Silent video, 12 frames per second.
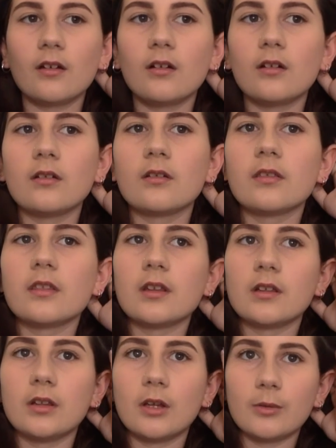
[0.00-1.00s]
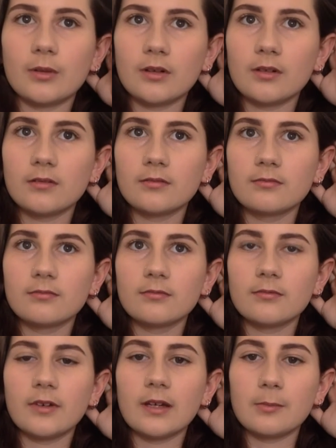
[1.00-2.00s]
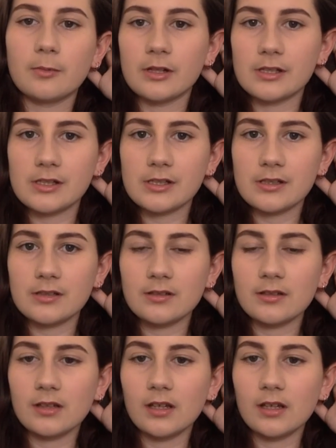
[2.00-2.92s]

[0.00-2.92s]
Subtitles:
on the lower vibration,